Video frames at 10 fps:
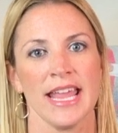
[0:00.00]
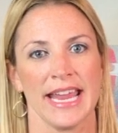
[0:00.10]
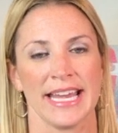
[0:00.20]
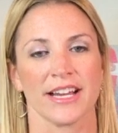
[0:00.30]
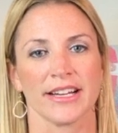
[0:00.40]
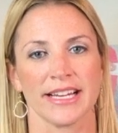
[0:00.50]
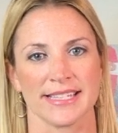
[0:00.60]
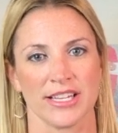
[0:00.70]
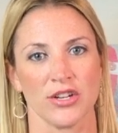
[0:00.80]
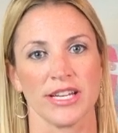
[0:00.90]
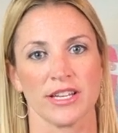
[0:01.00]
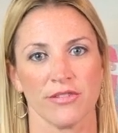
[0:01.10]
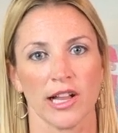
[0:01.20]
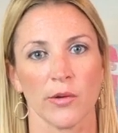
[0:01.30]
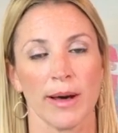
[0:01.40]
and areas that you need to
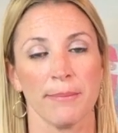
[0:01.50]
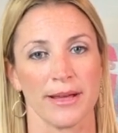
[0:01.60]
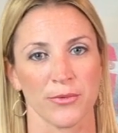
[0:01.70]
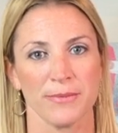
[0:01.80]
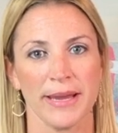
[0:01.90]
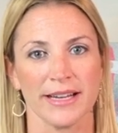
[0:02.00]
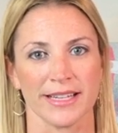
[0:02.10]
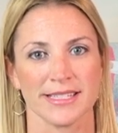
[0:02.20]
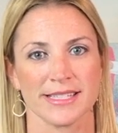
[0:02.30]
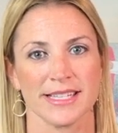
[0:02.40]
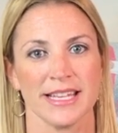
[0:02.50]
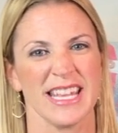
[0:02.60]
follow up on with parents.